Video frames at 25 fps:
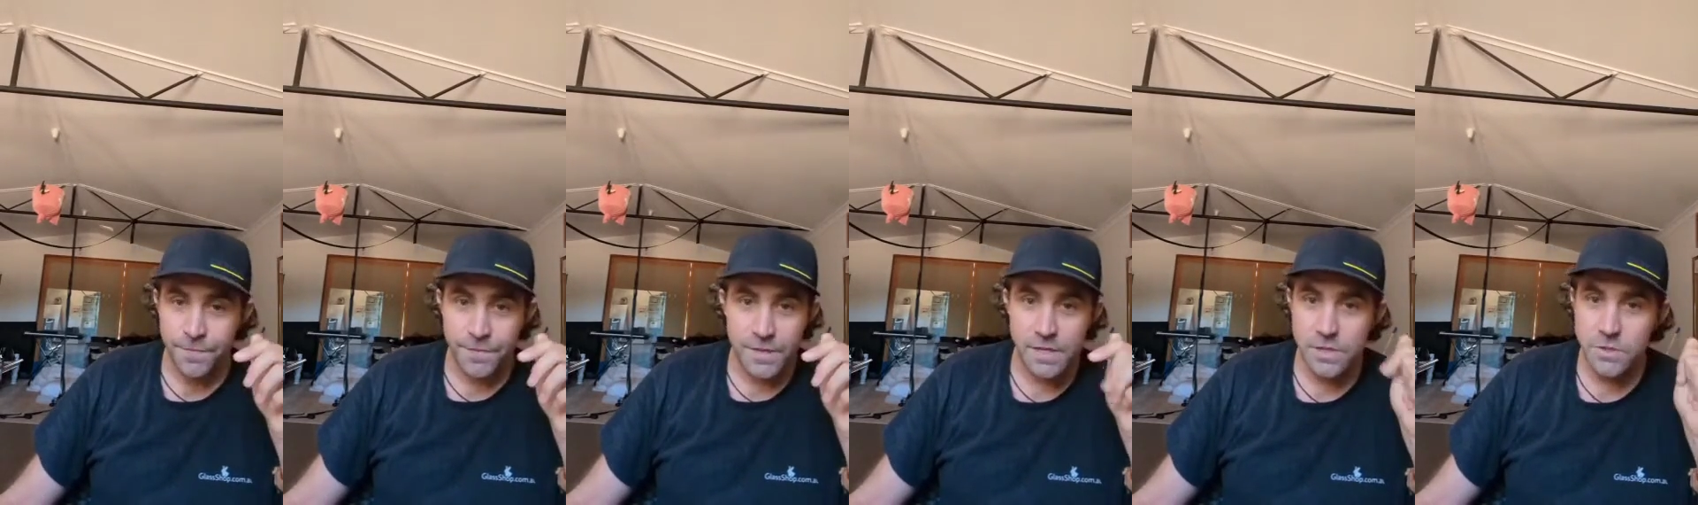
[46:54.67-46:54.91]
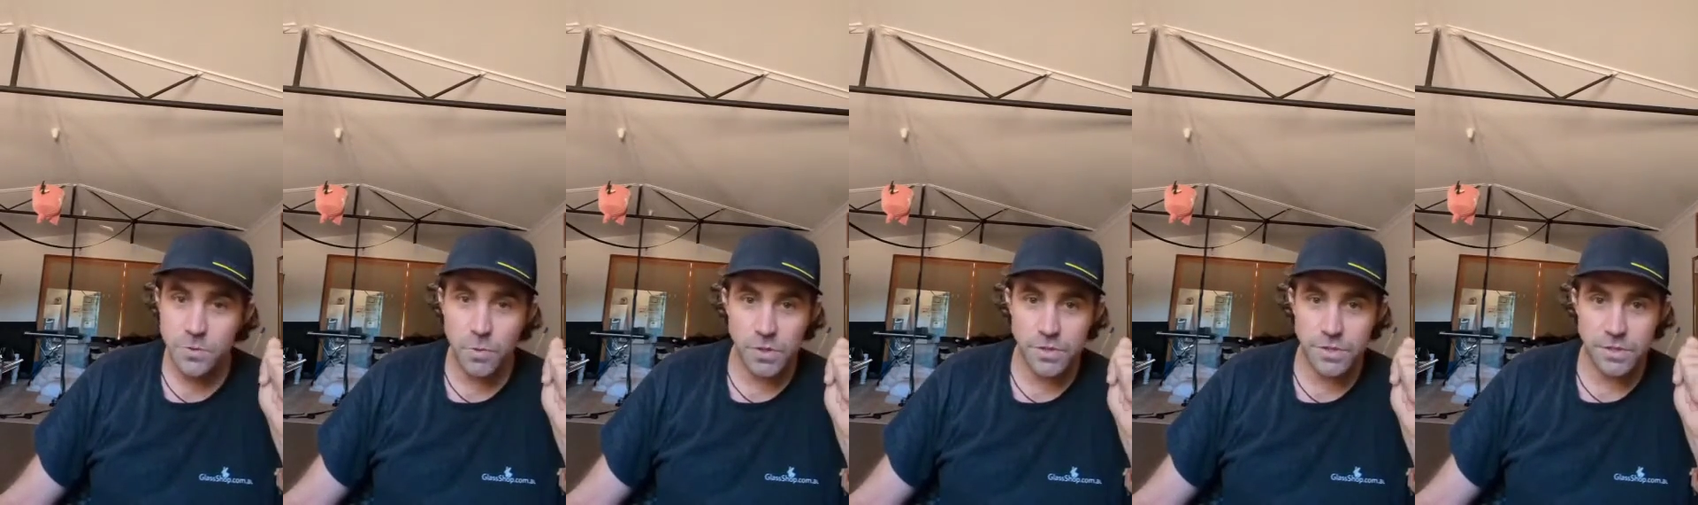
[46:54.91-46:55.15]

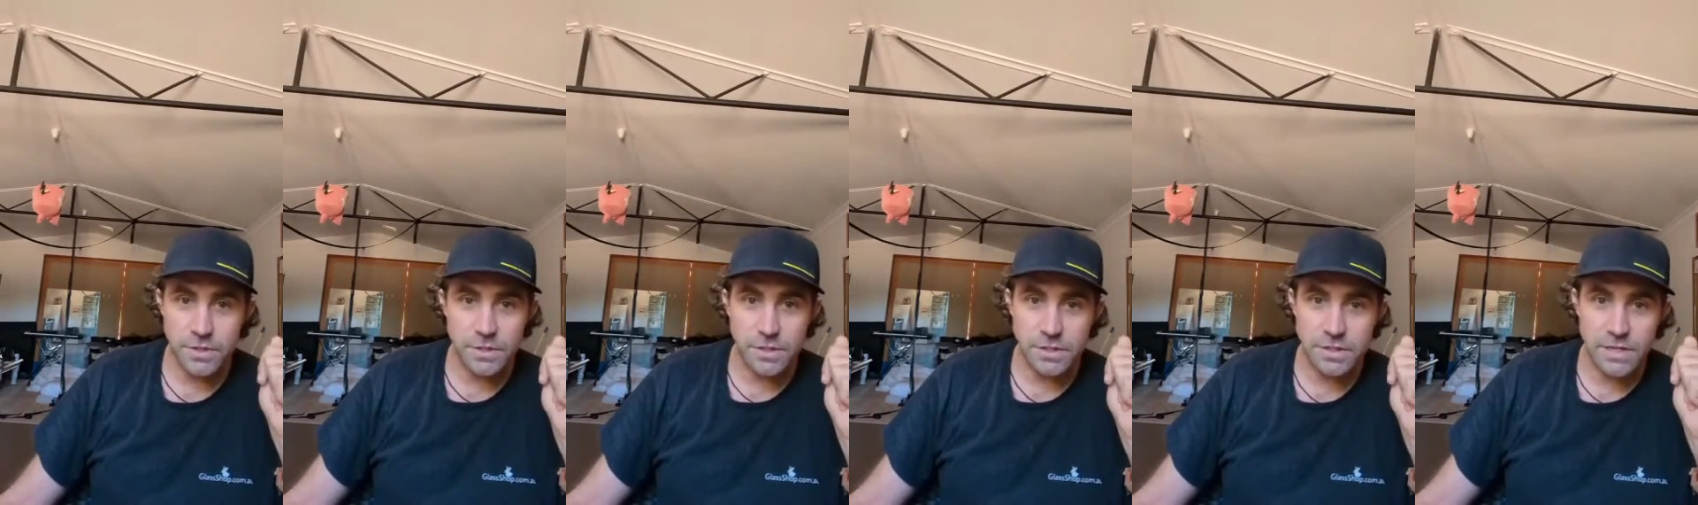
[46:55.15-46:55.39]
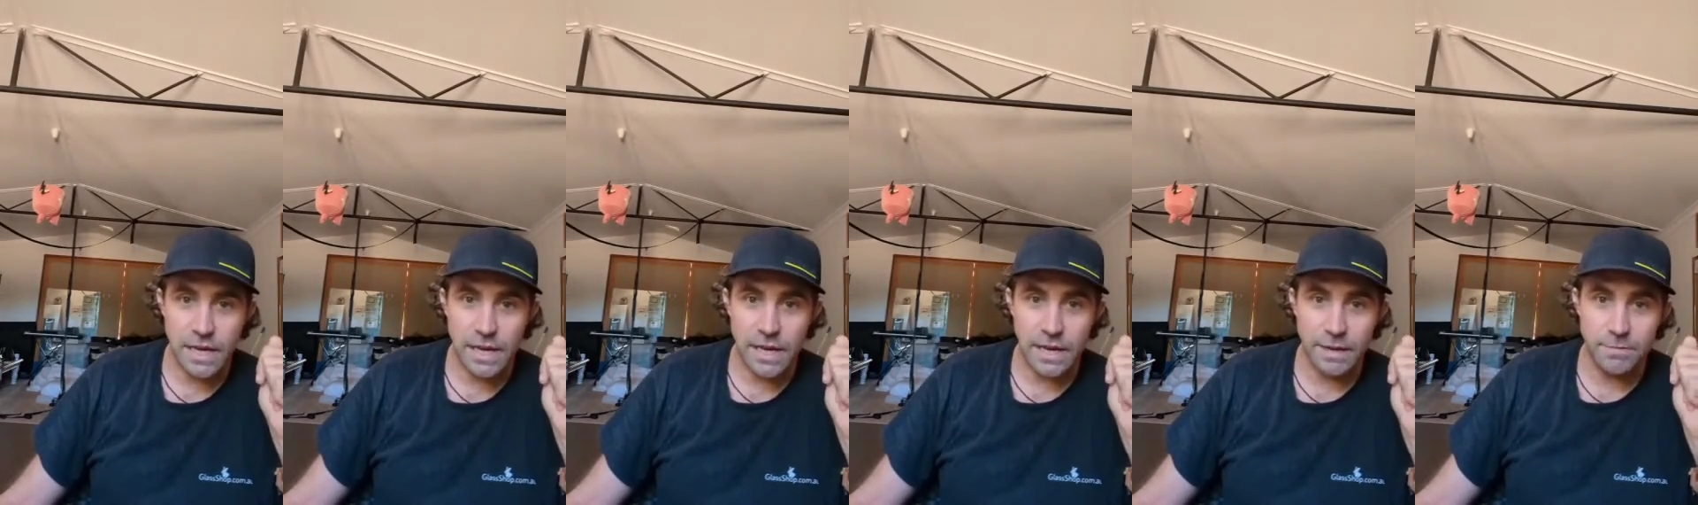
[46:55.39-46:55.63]
This wasn't the
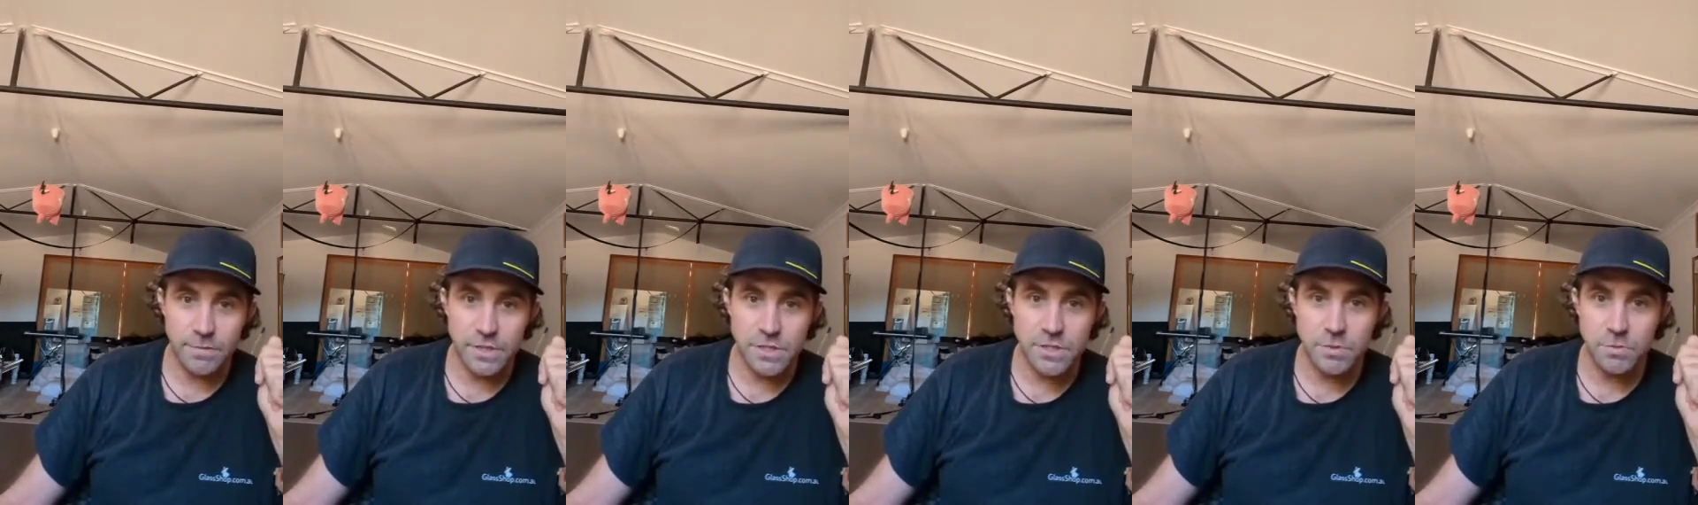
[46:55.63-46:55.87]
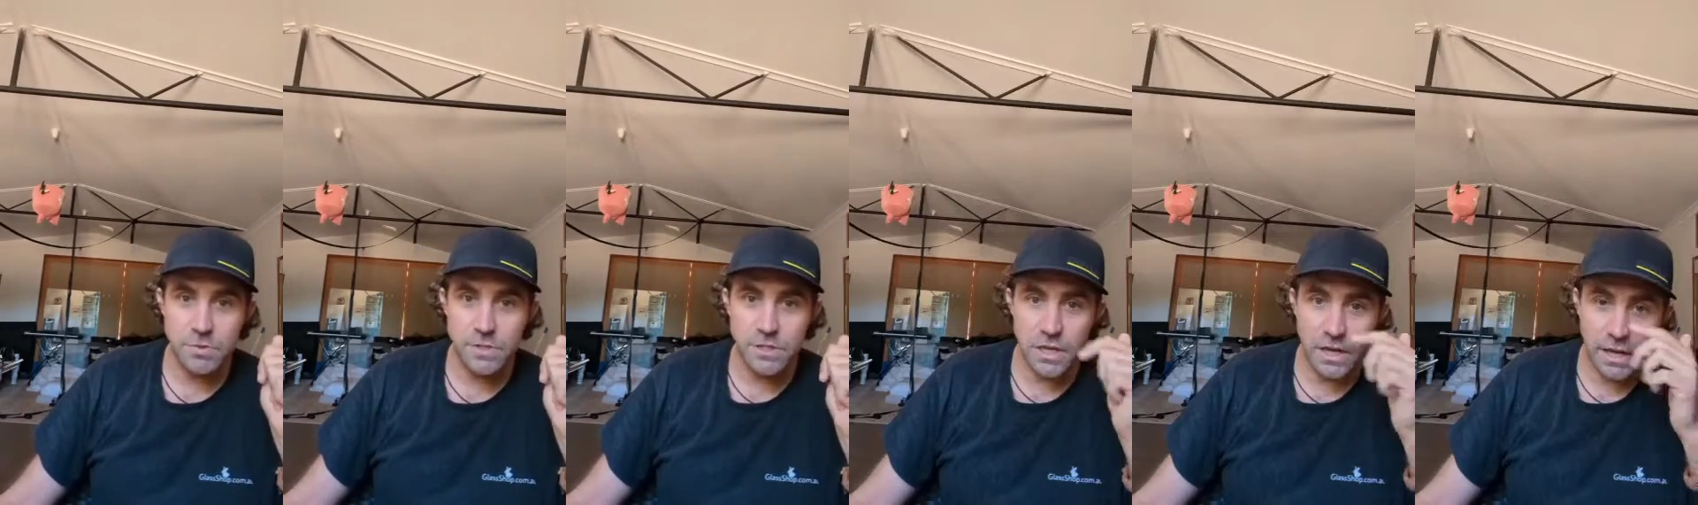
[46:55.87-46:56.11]
same.
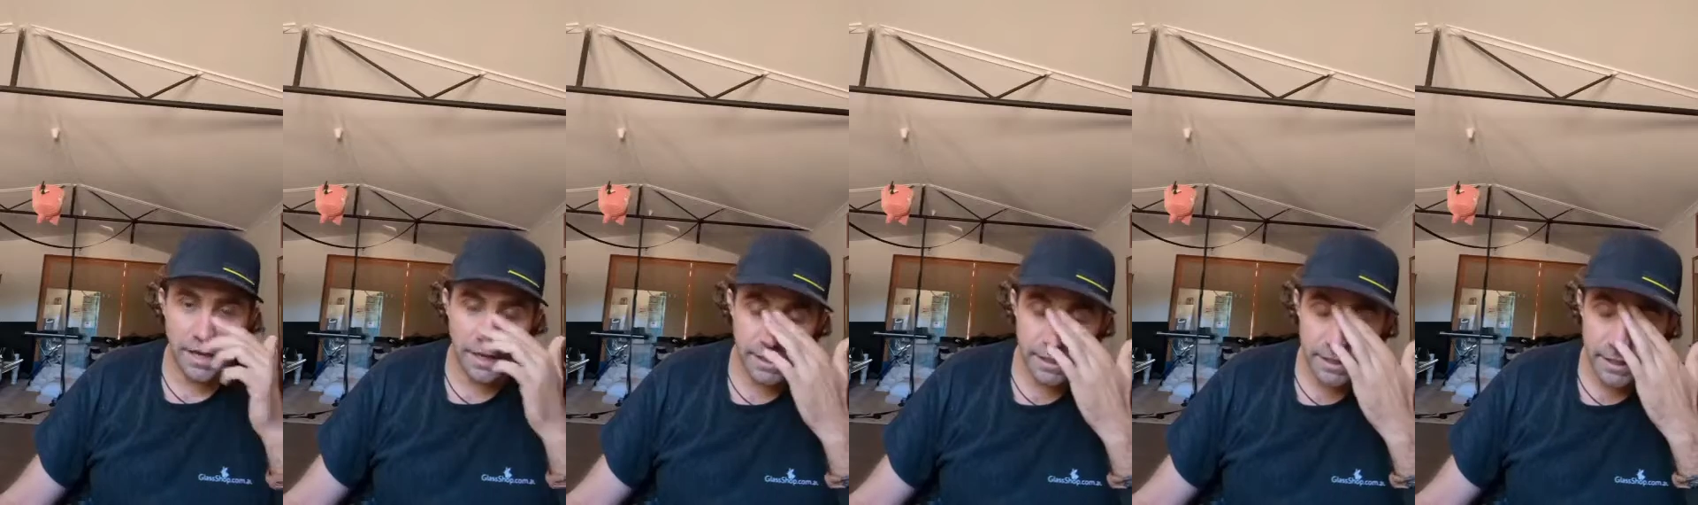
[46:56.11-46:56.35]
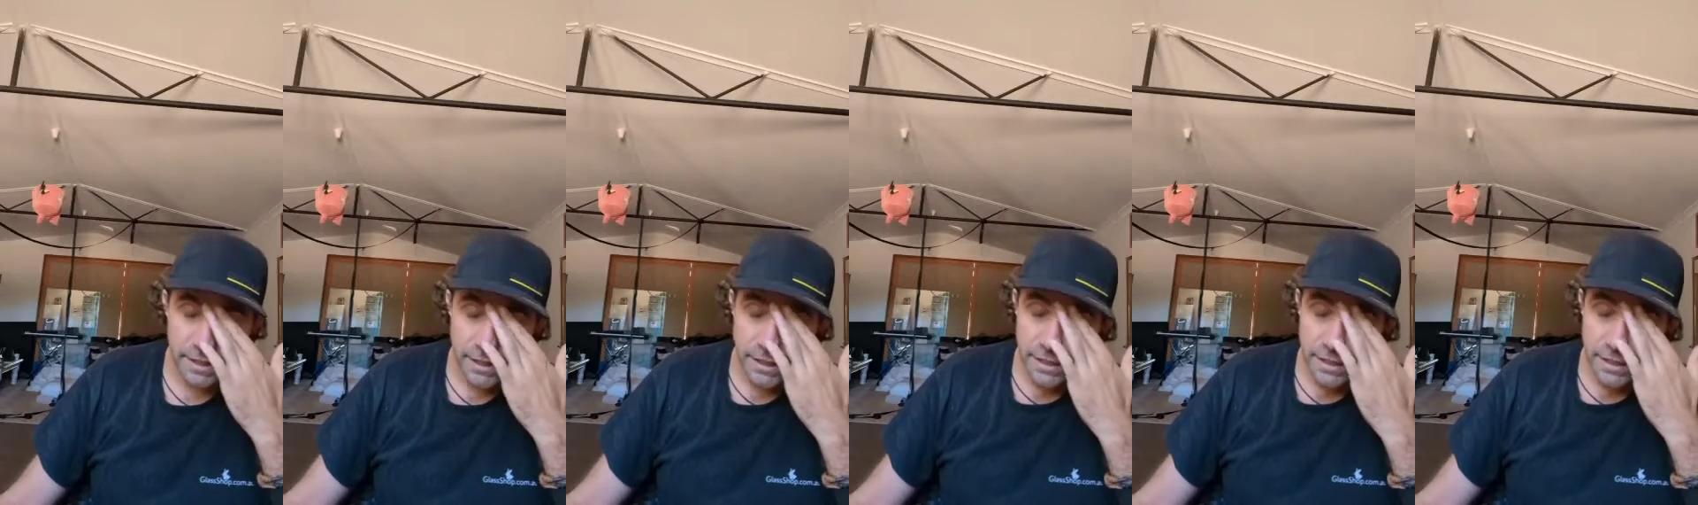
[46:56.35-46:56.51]
This was like